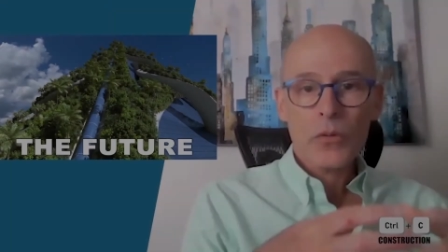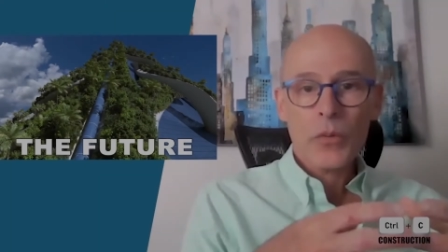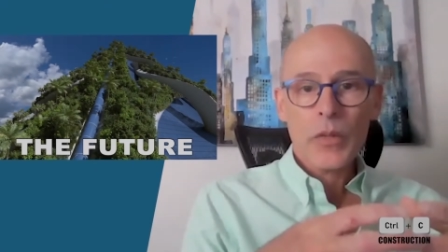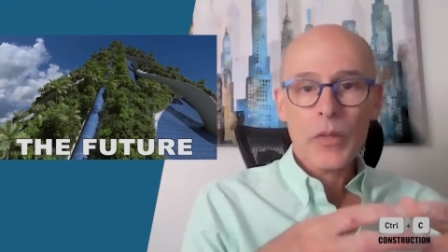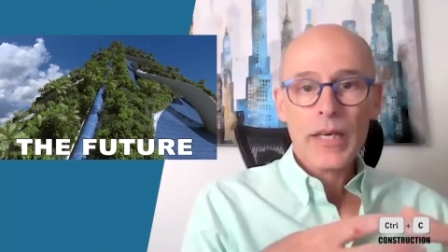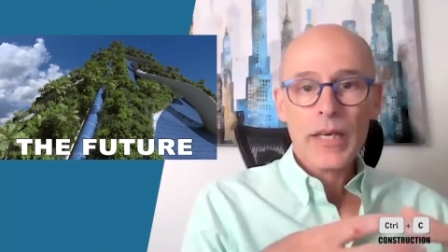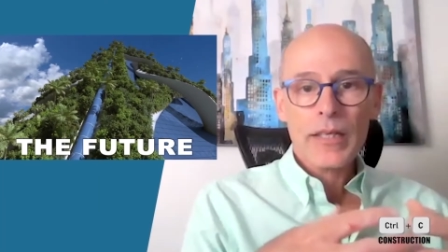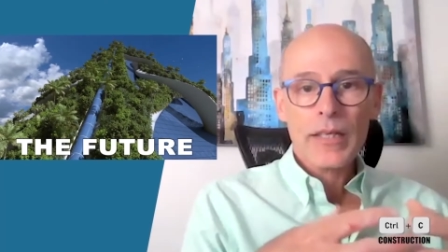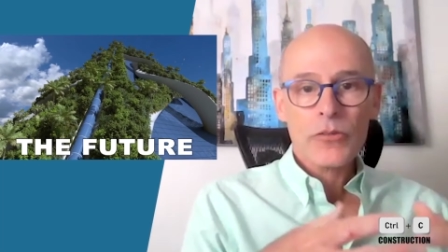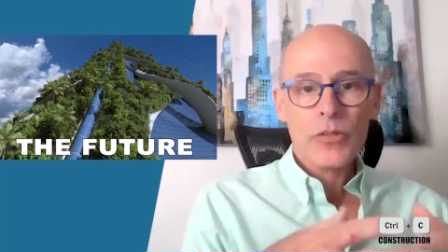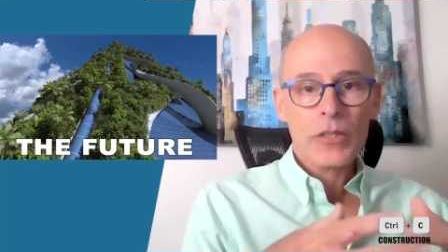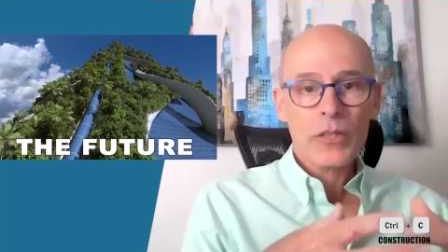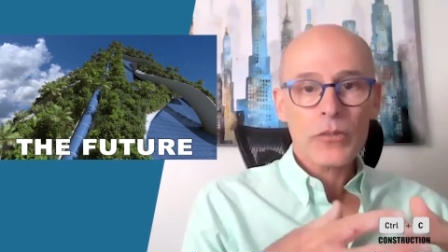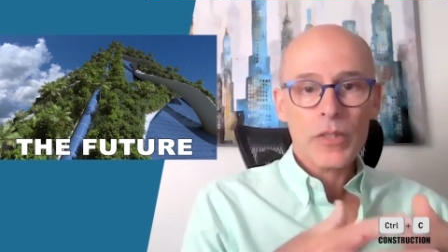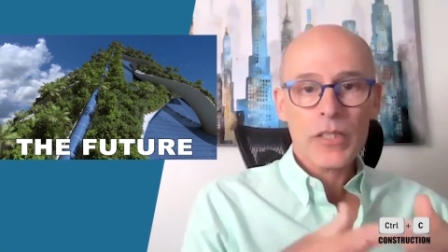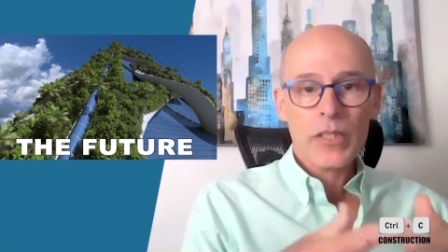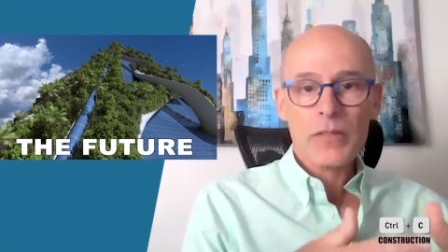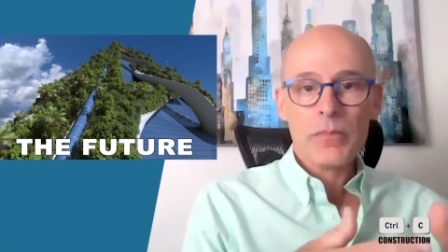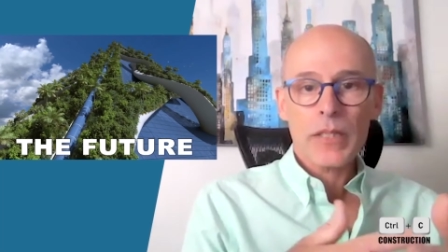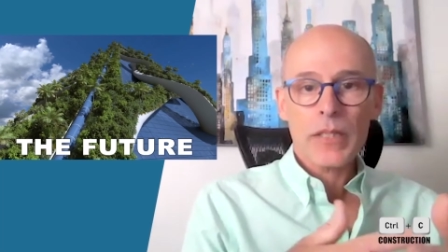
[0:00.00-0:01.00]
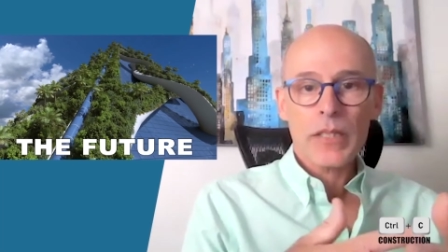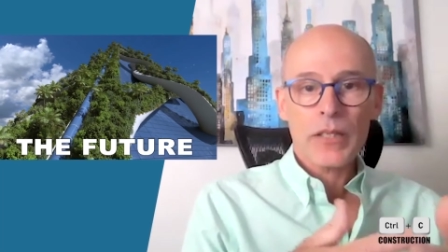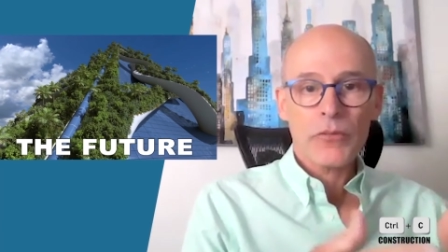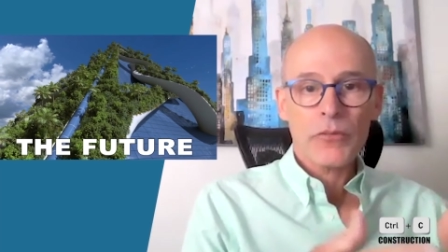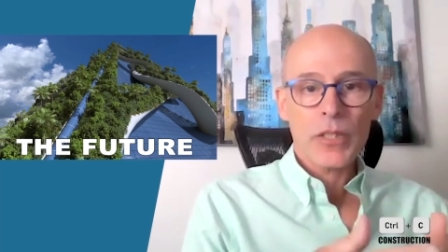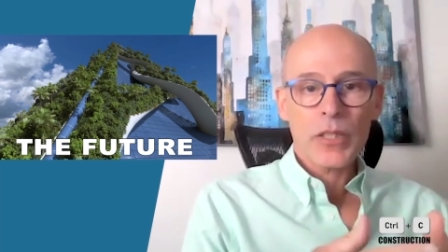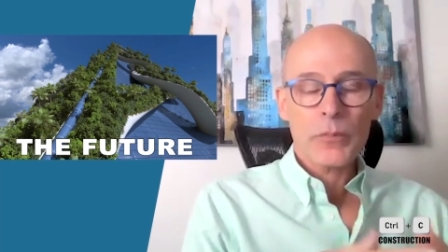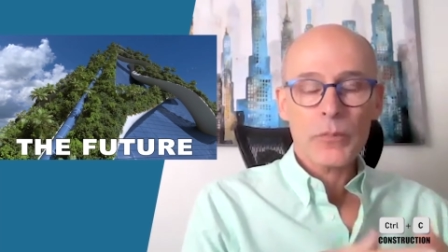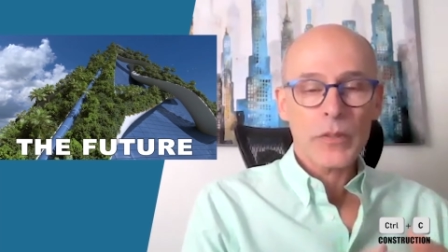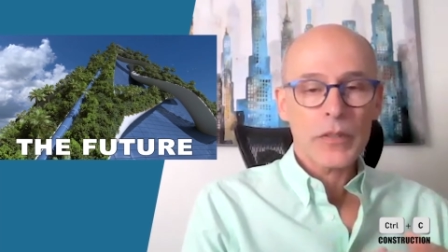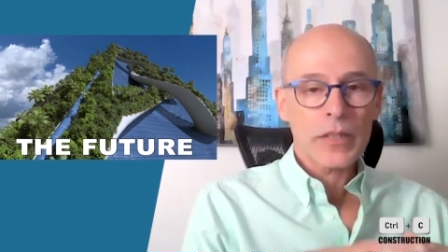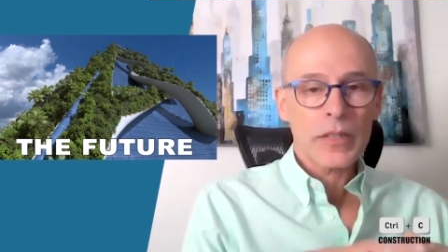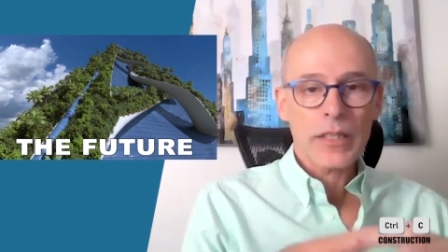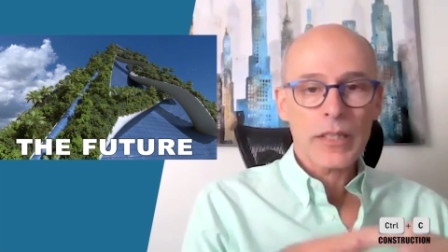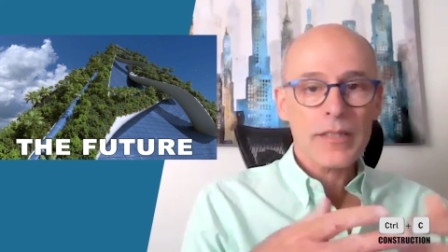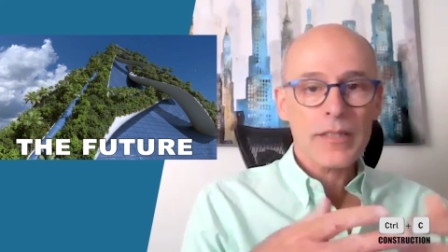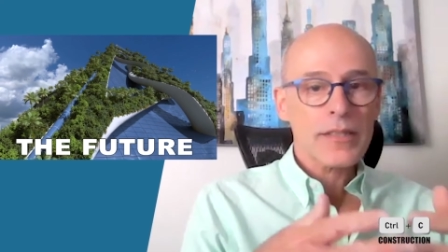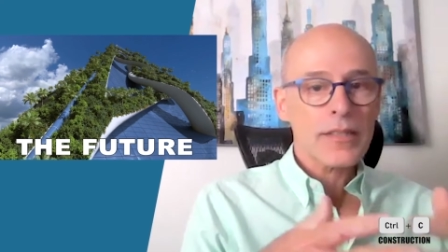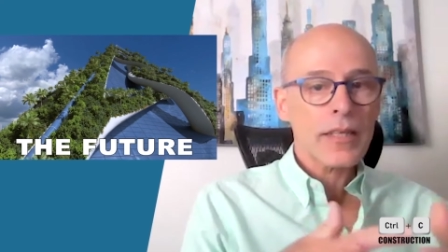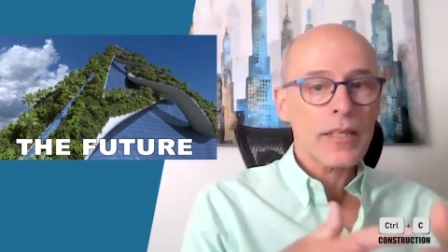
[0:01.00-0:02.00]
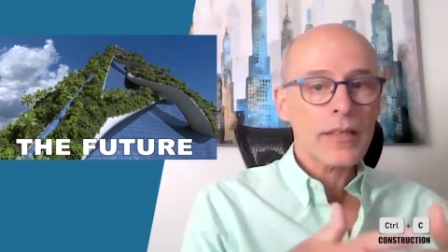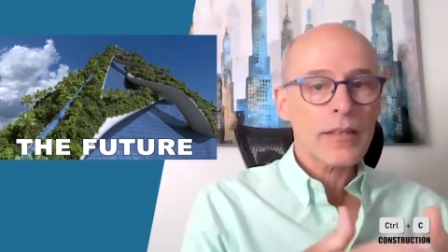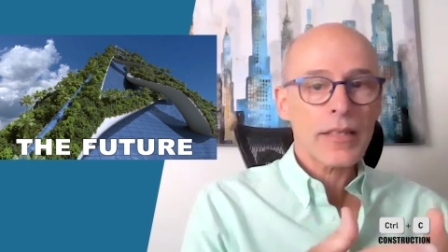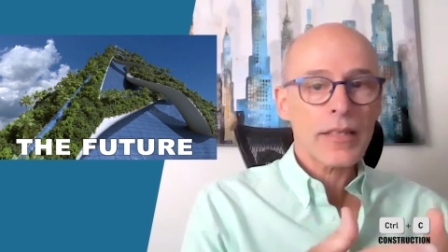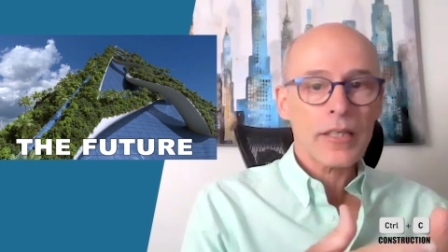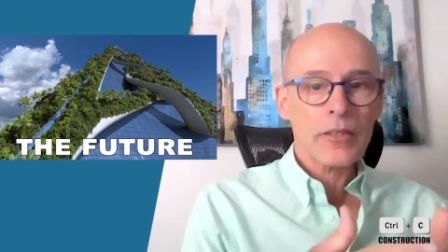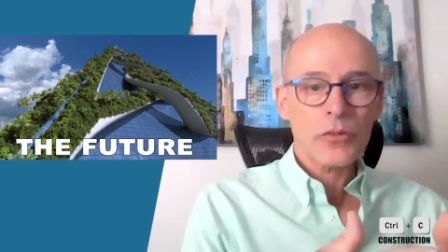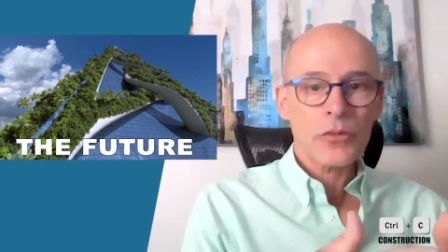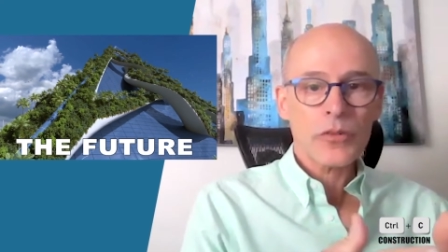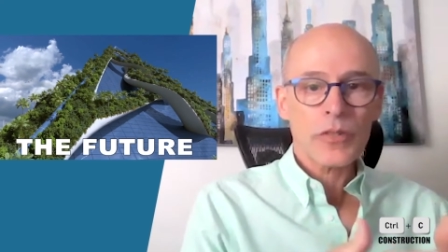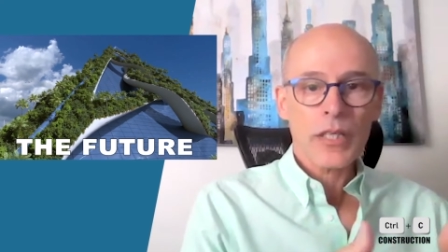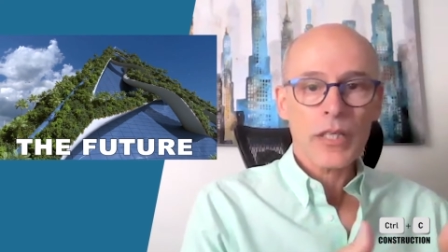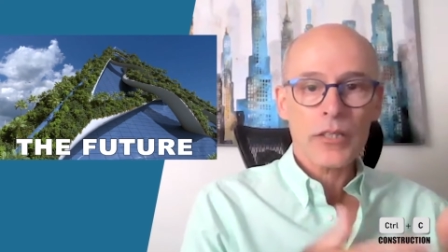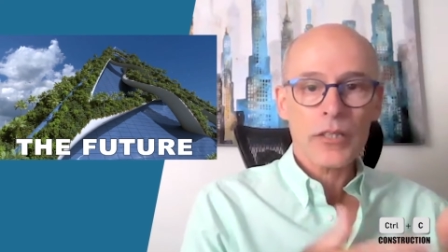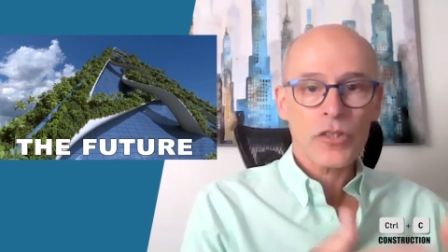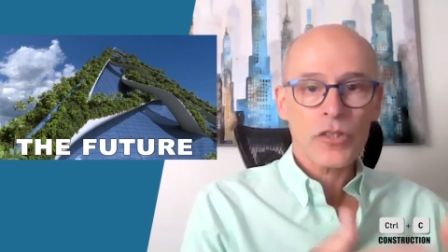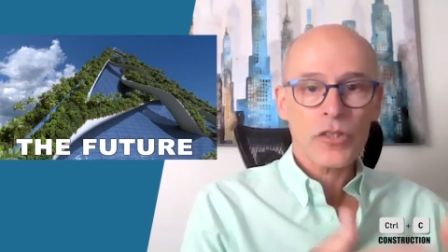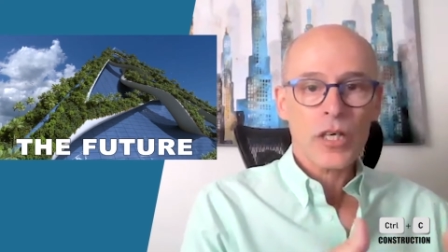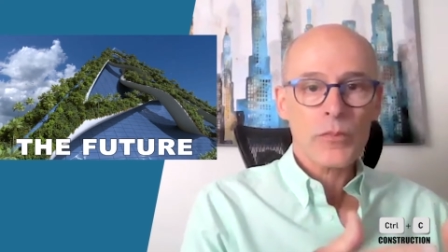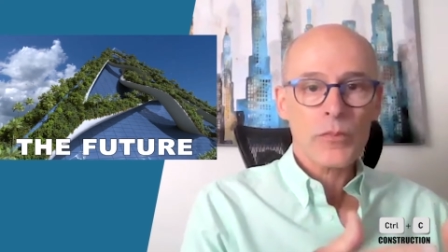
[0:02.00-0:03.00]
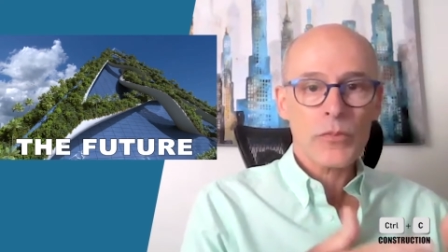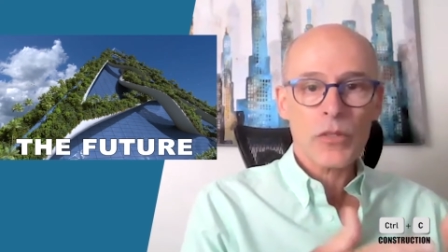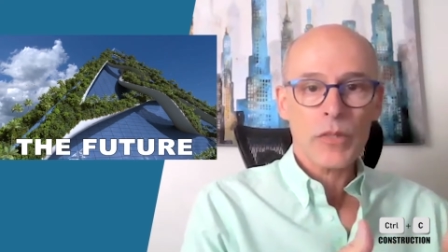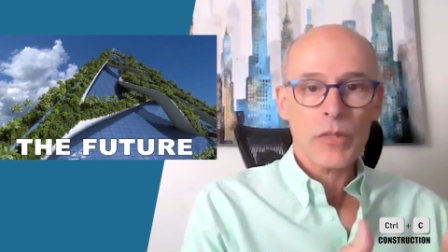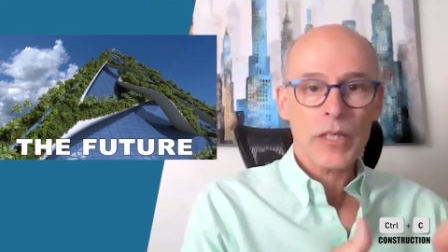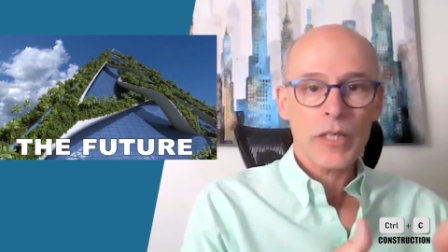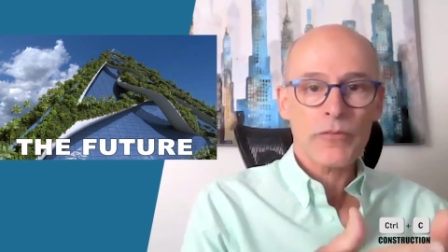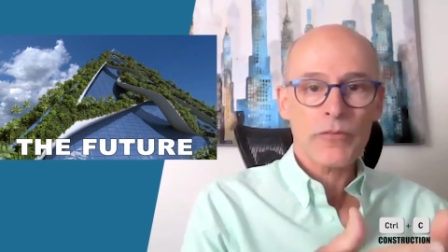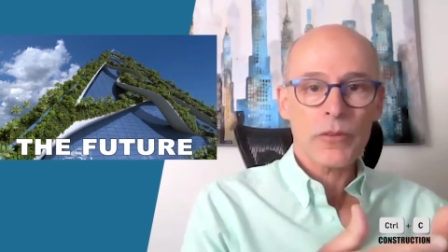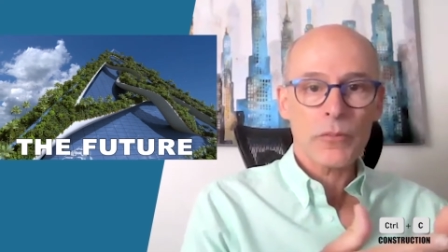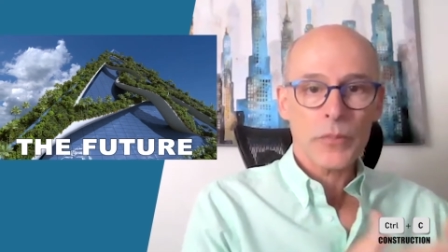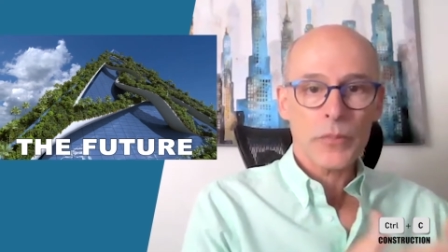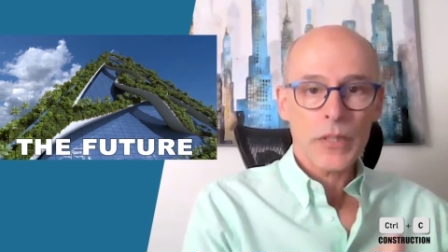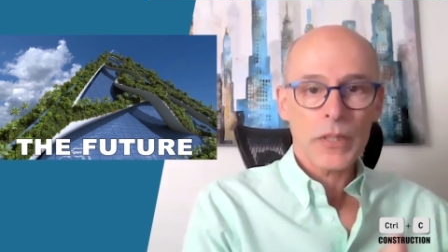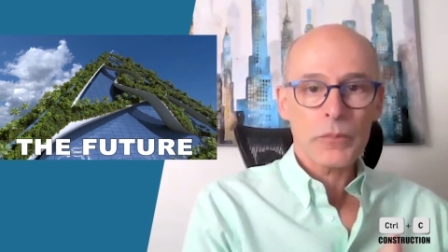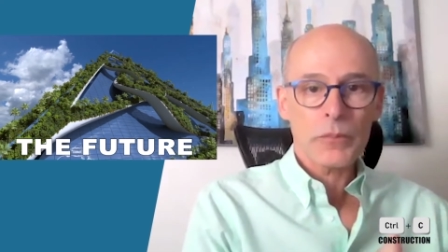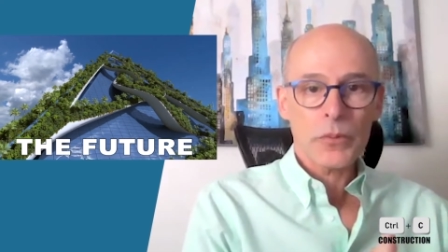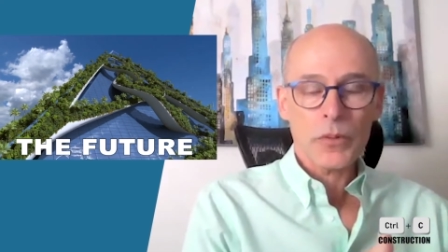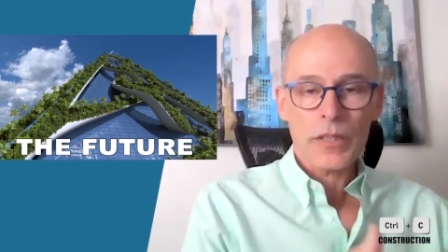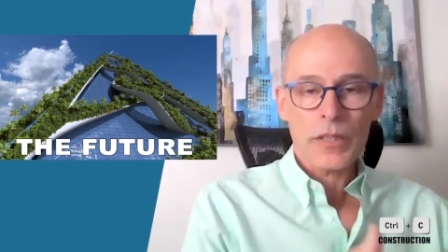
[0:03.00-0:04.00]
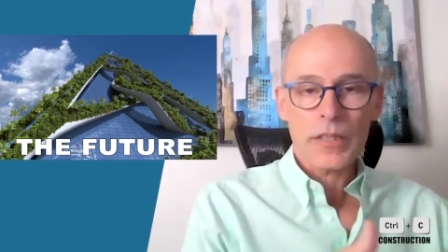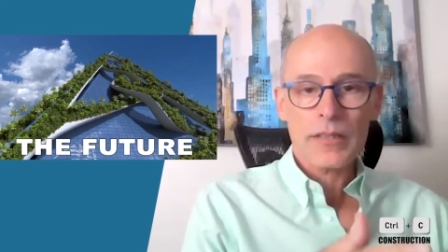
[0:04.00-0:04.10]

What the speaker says: way I try to explain 3D printing, it's not there to take jobs away from people.